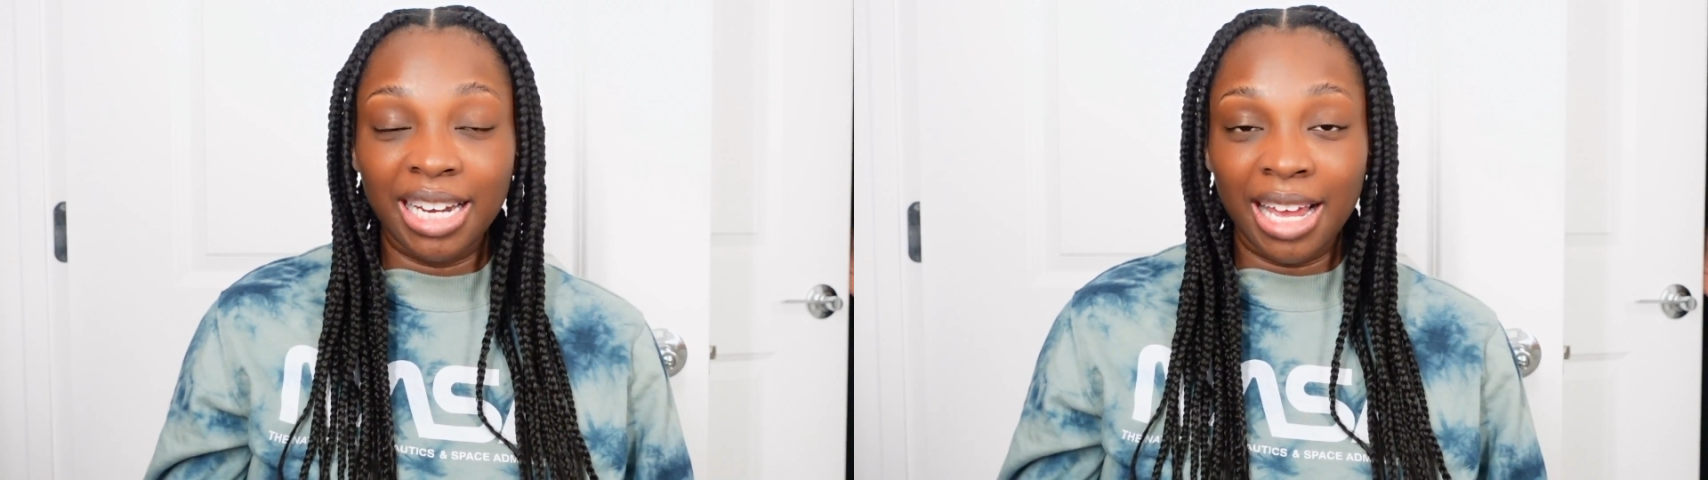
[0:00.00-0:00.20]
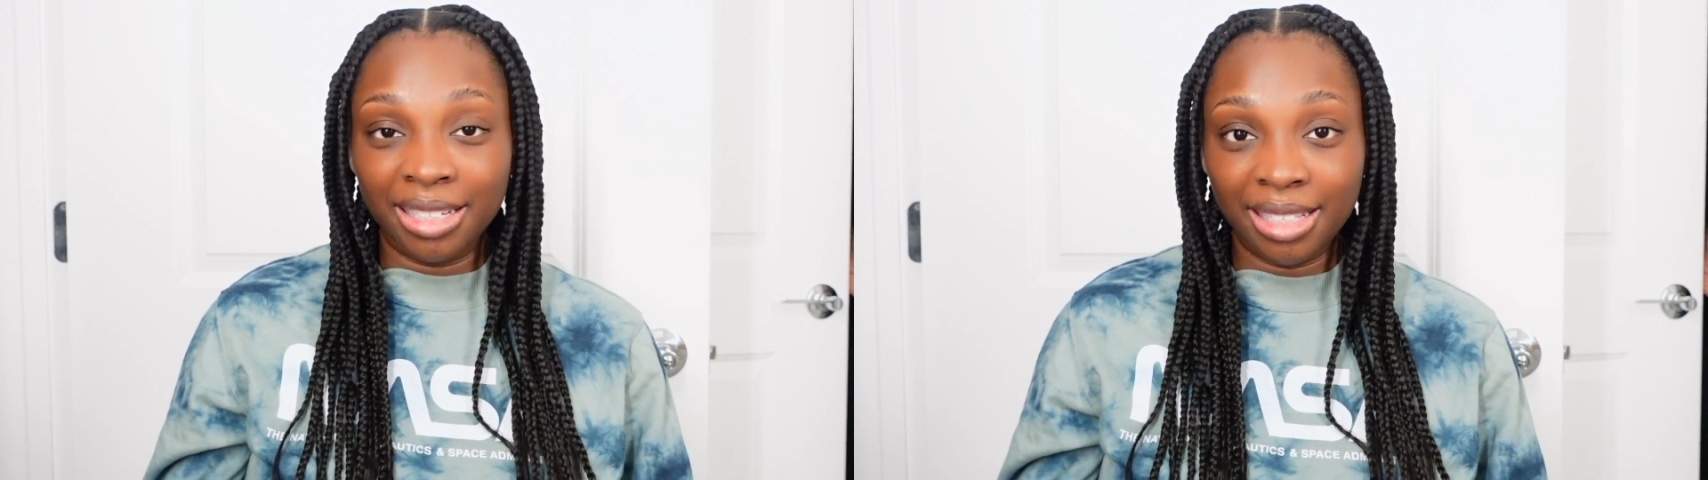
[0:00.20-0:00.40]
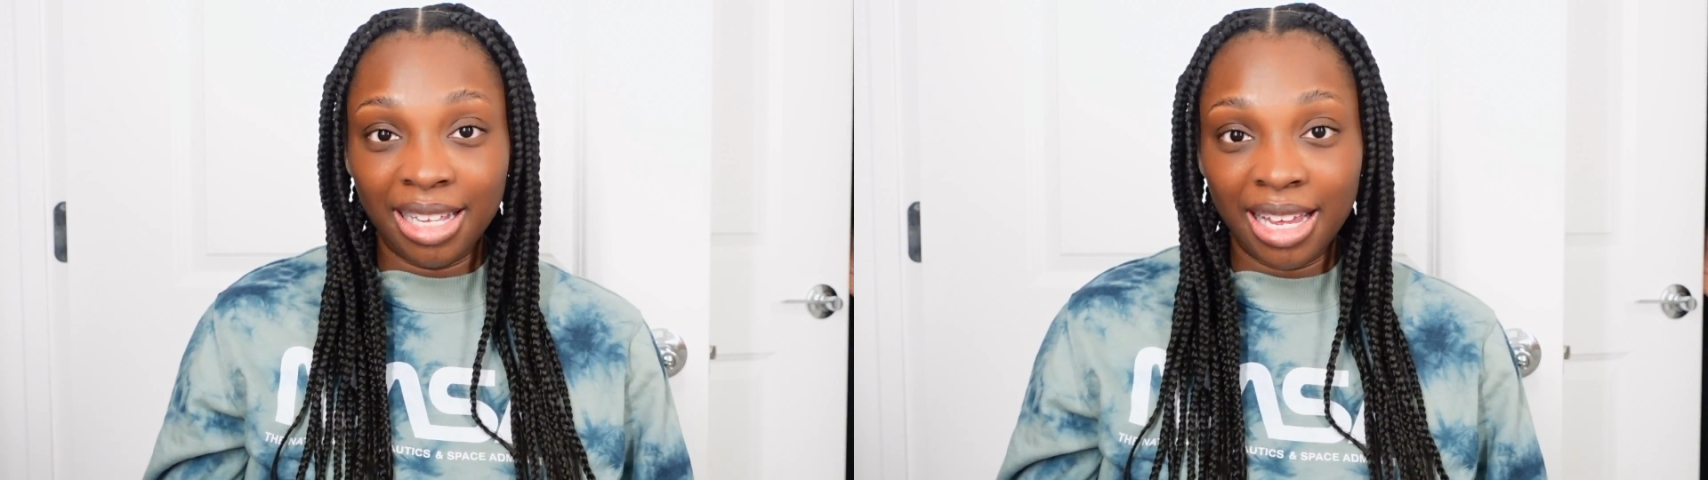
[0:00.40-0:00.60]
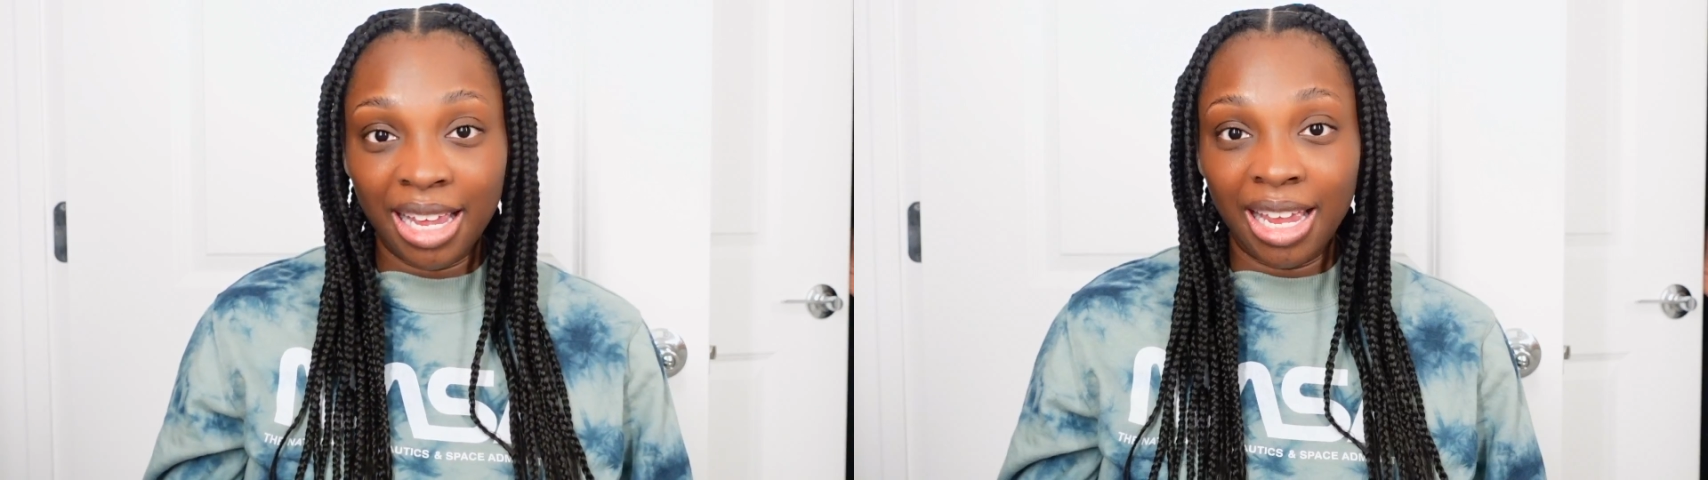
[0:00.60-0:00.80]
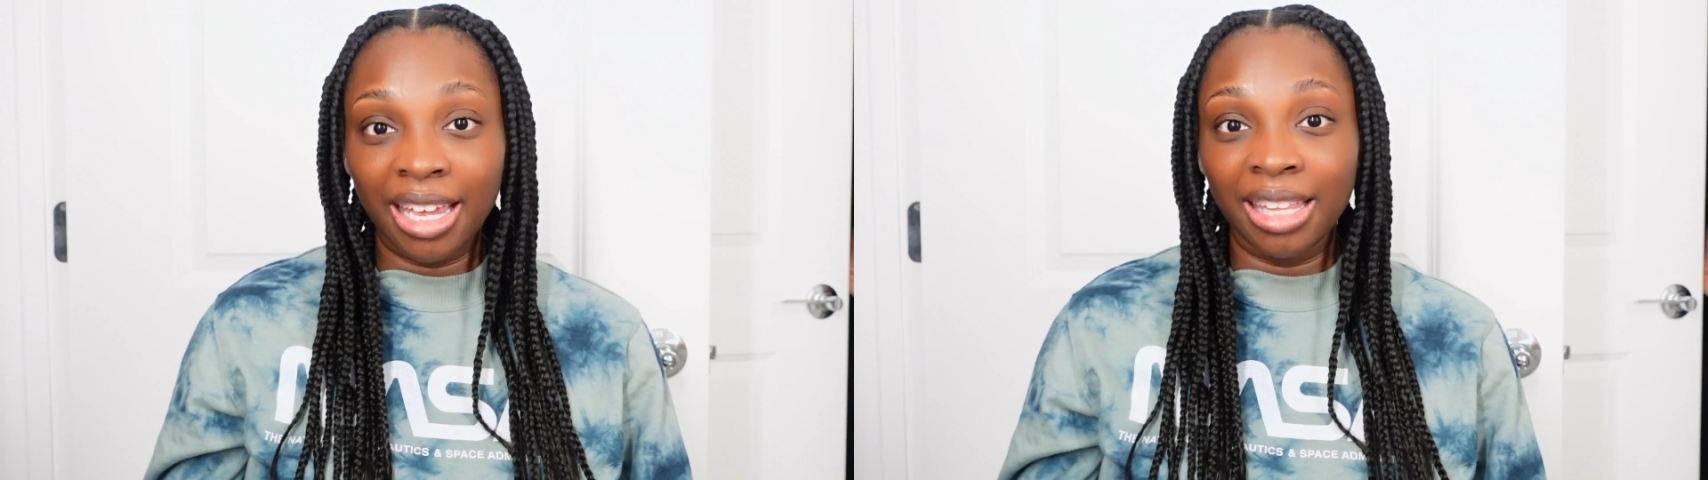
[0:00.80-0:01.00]
excellent,
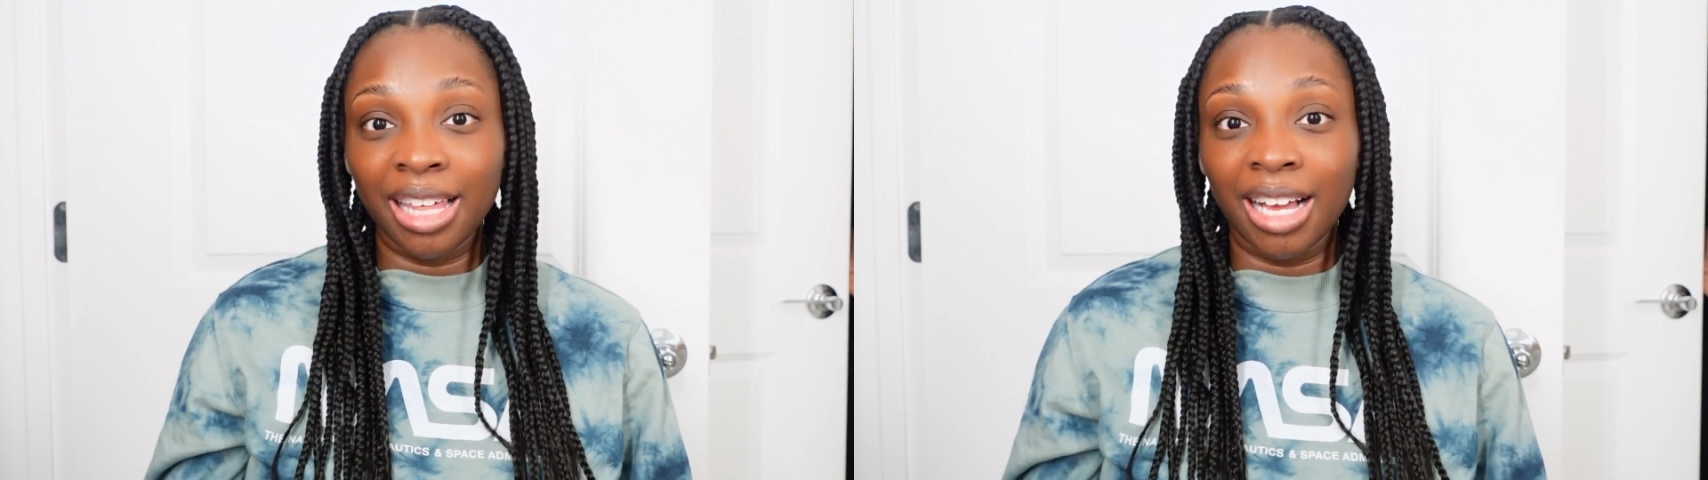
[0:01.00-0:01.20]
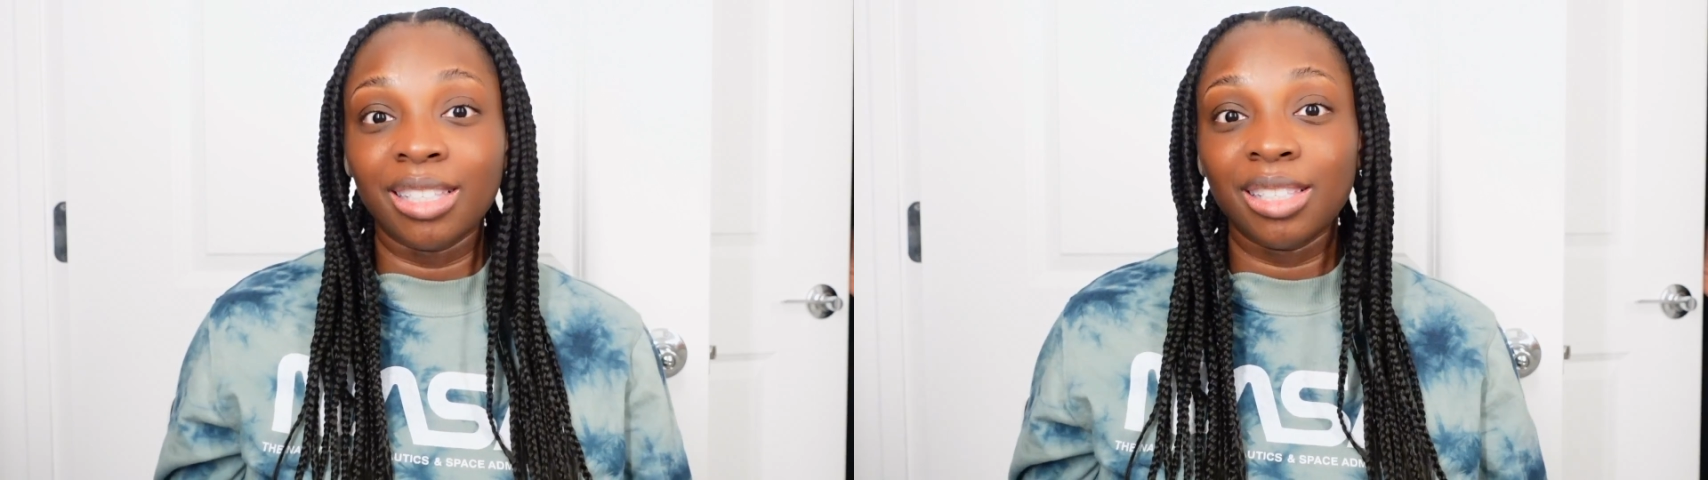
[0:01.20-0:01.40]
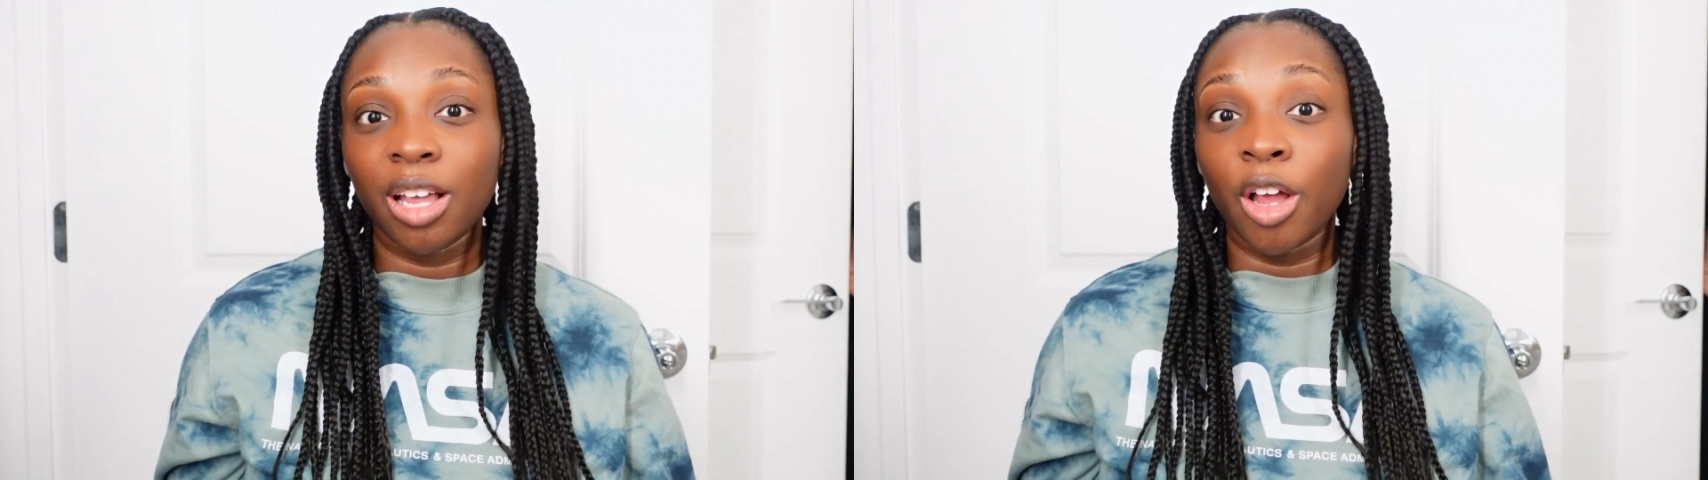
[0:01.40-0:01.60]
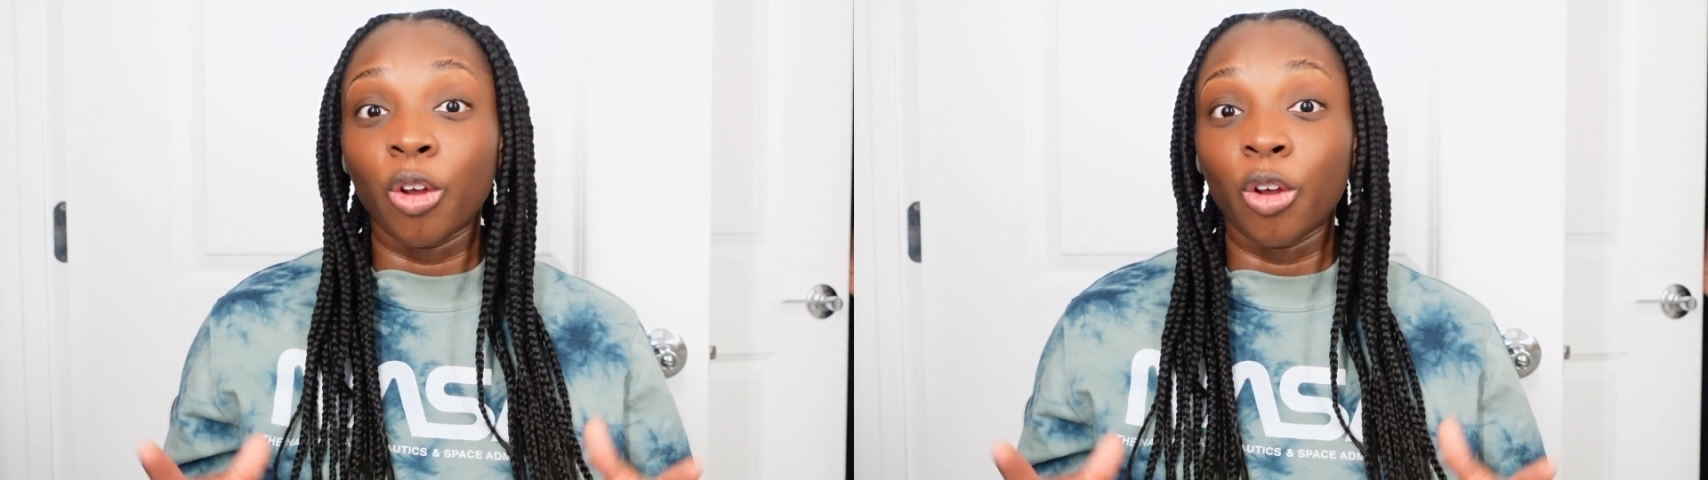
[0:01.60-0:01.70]
and that's